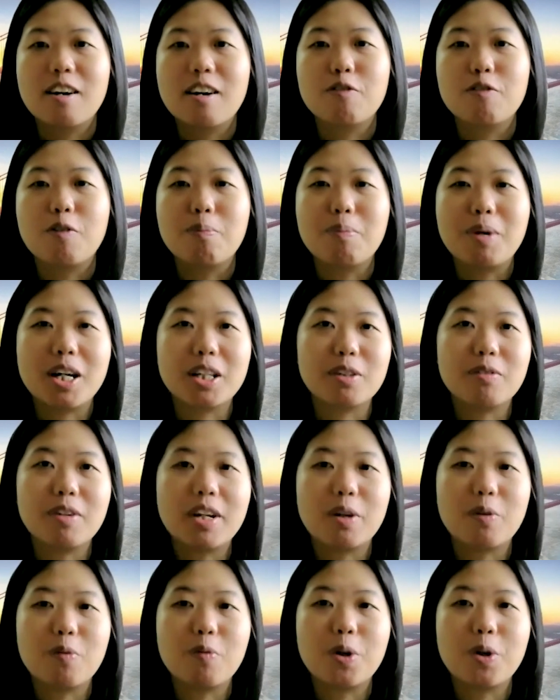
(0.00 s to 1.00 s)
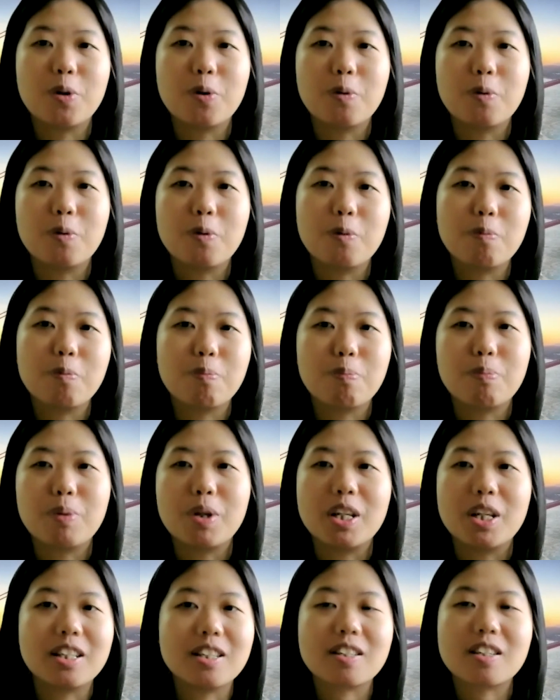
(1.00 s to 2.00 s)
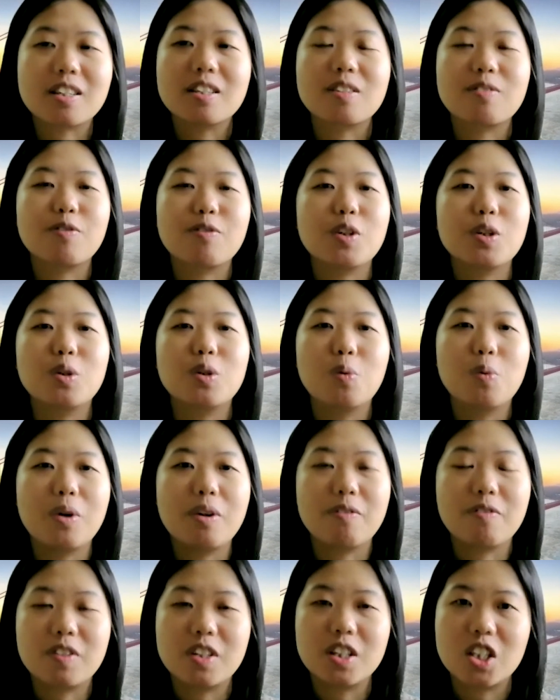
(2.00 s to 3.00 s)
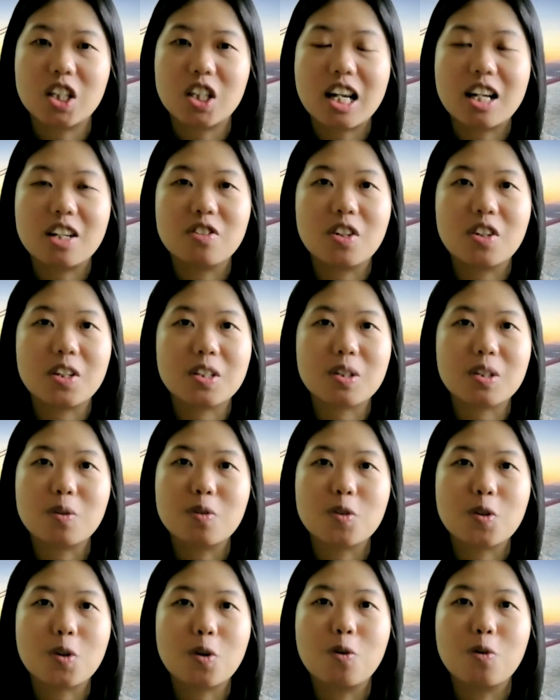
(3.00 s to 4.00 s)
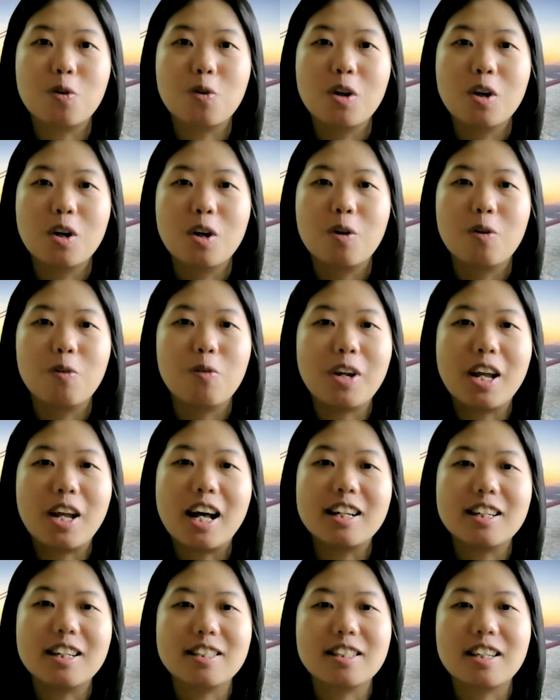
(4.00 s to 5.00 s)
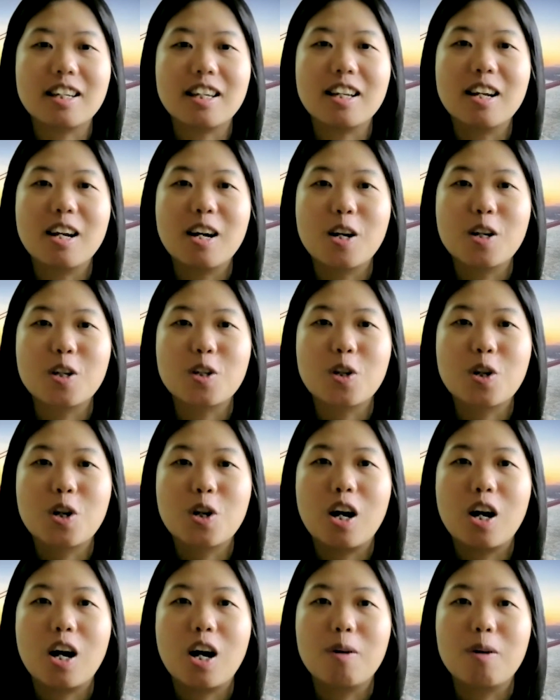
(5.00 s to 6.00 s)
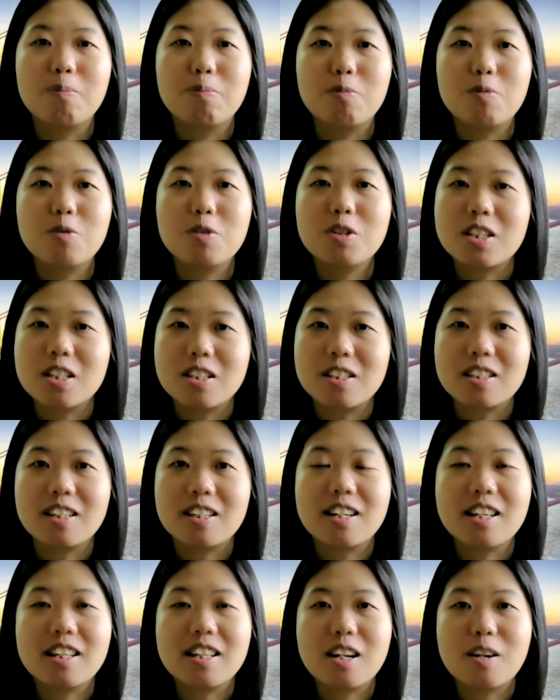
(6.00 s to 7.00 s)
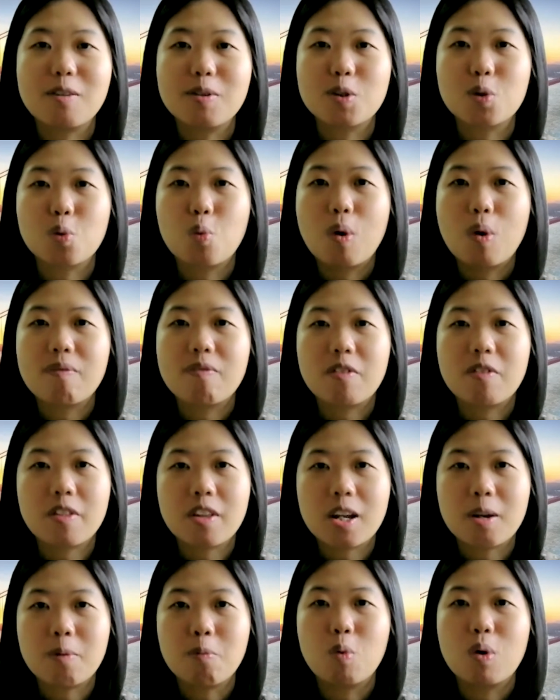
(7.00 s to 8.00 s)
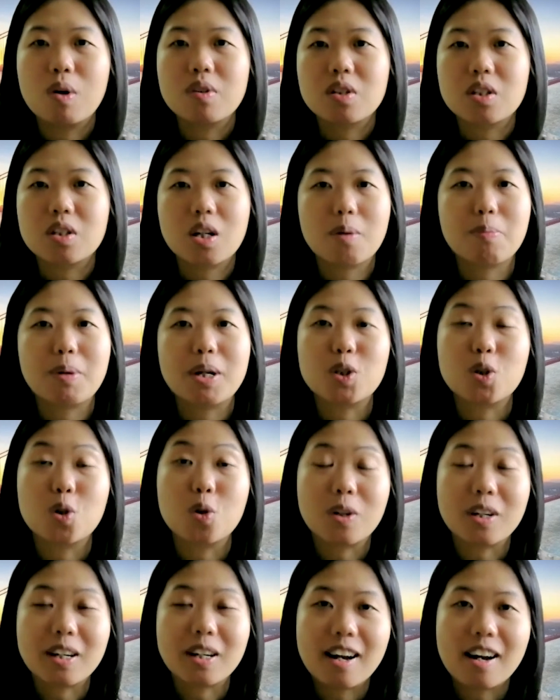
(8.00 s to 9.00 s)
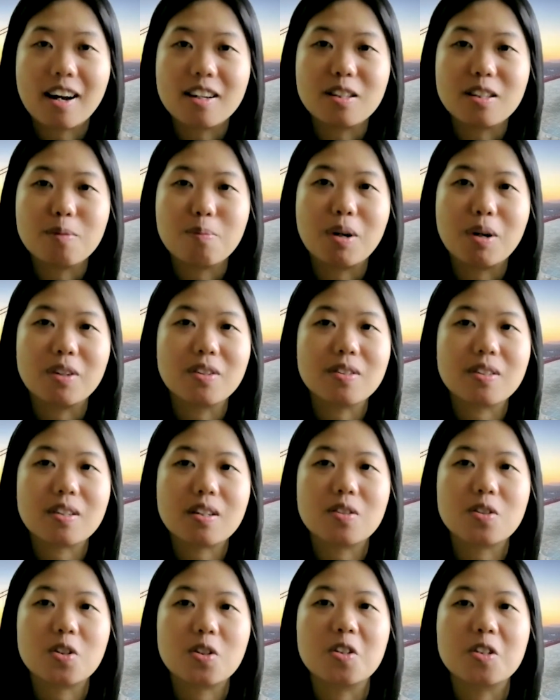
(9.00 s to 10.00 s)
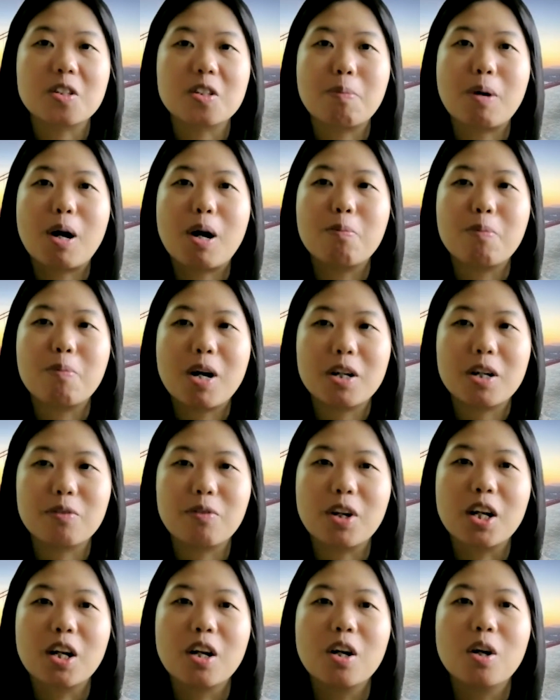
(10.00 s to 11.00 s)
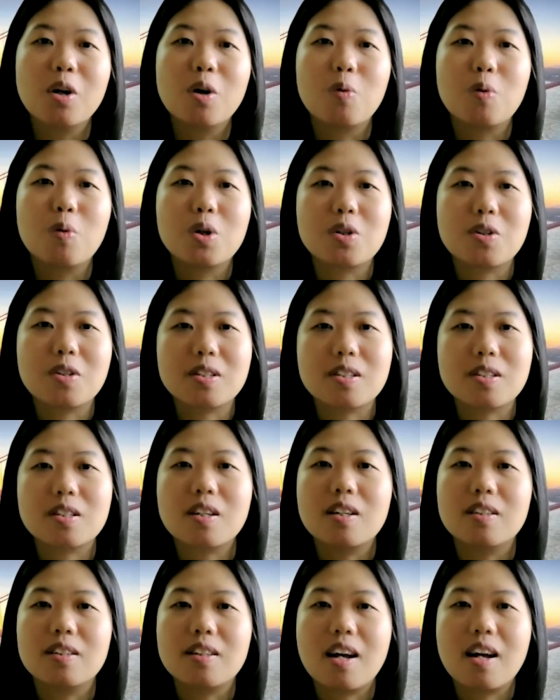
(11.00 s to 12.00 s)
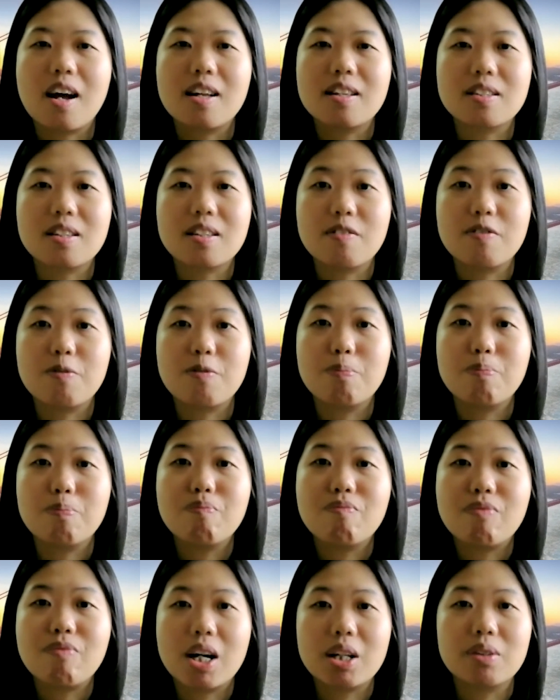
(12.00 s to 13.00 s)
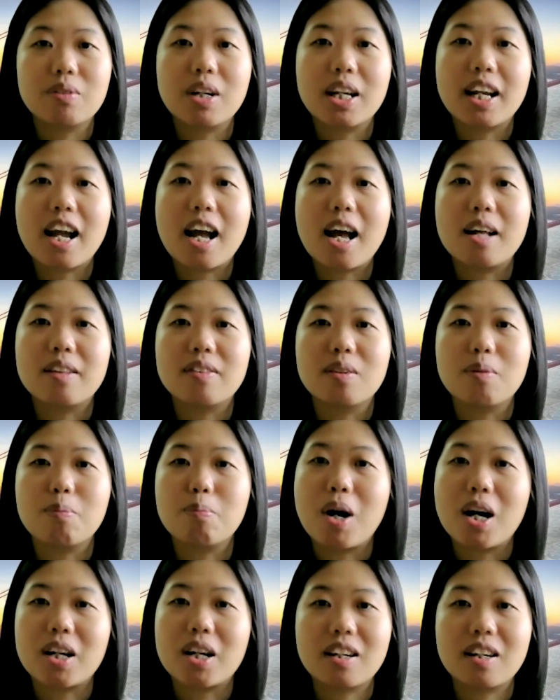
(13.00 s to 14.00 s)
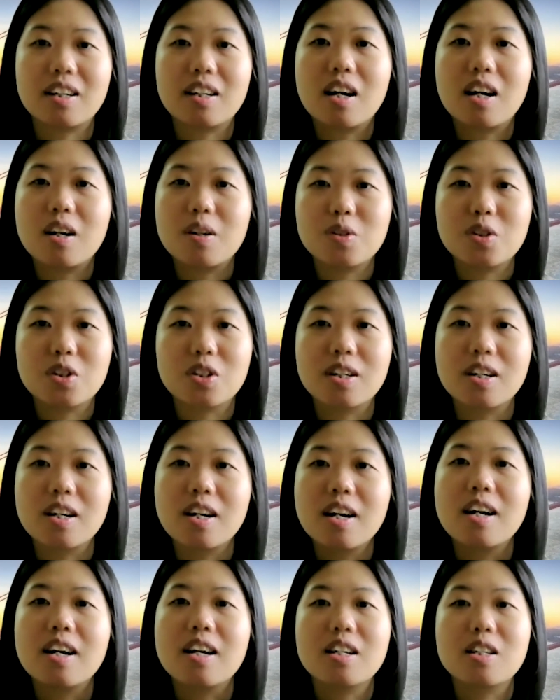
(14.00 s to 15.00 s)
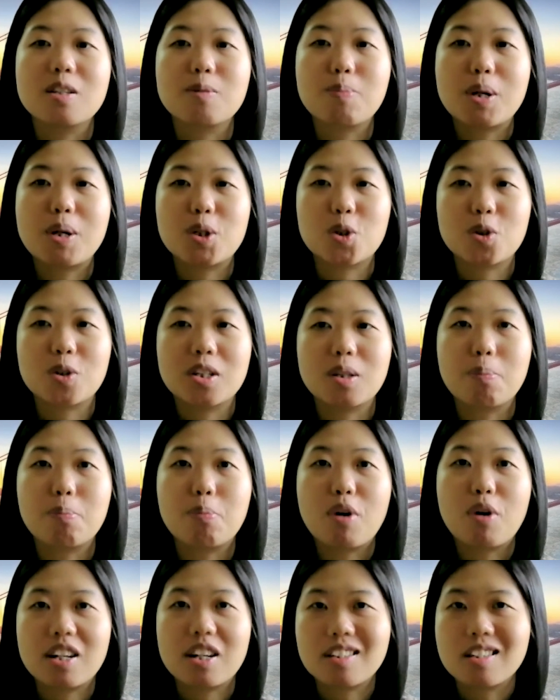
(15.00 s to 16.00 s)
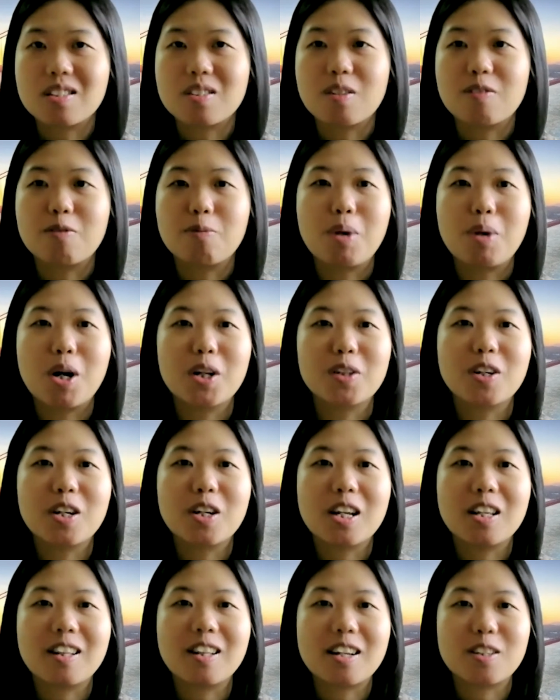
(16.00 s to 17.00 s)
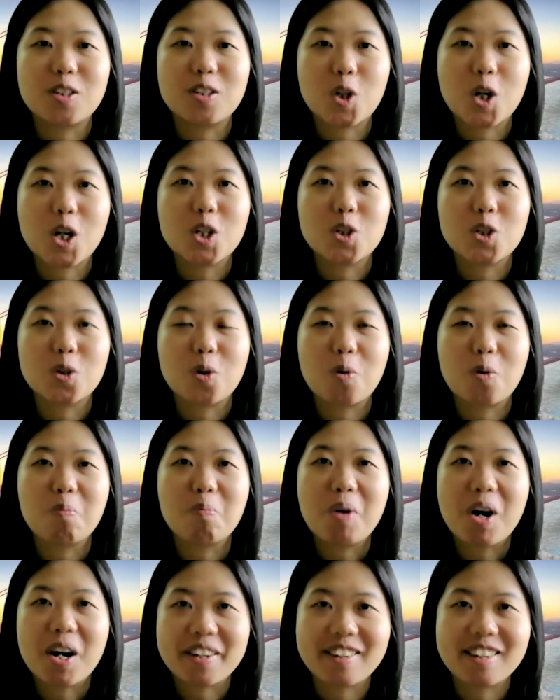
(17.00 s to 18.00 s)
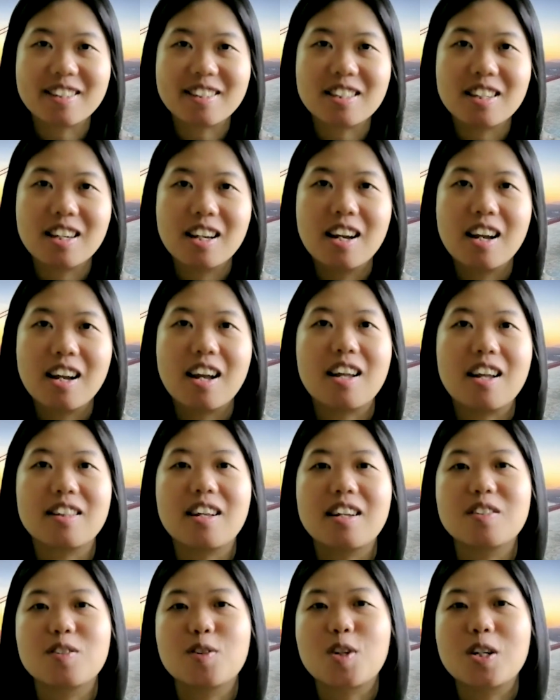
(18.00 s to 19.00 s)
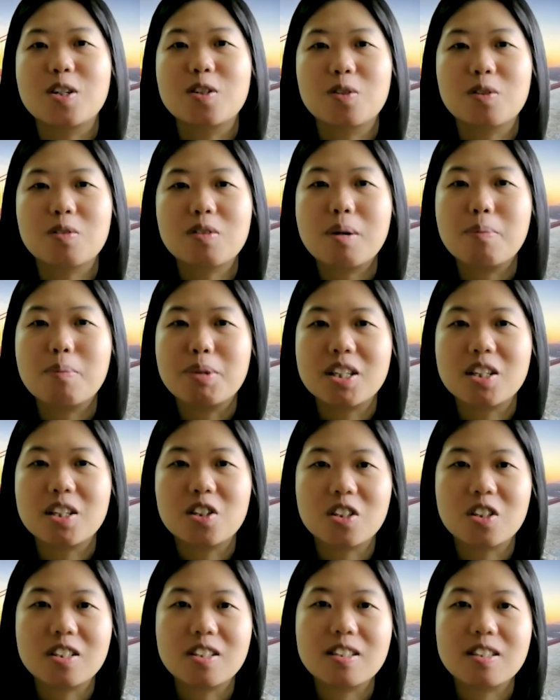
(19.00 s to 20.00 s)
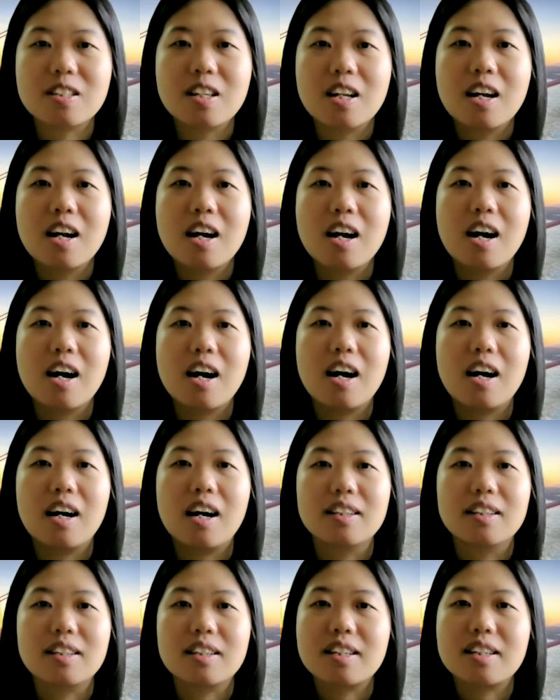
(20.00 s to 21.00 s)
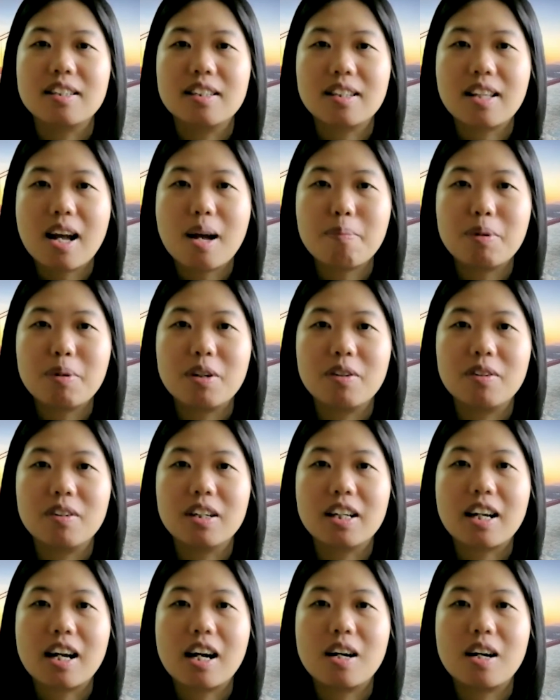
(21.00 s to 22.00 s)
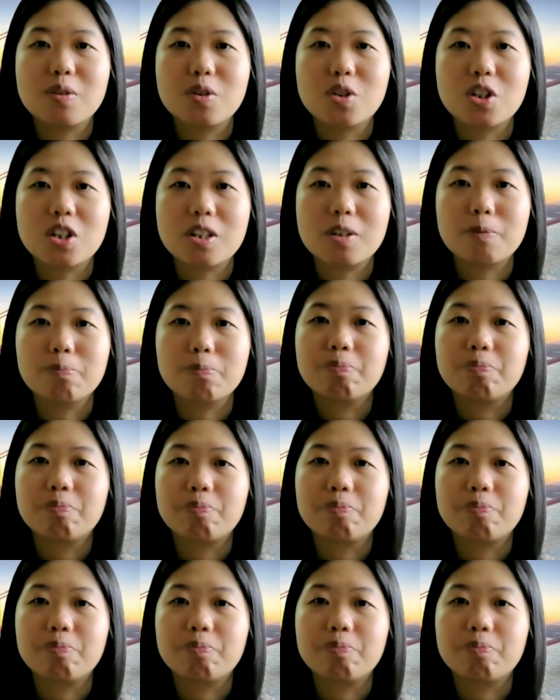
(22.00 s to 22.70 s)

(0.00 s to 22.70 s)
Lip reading: for mothering will be discussed further with the changing social reality. Recently, there is one theme, one topic to guide my discussions about mothering, which is intensive mothering and market culture, especially the practice of mother in educational markets and educational competitions. The contemporary culture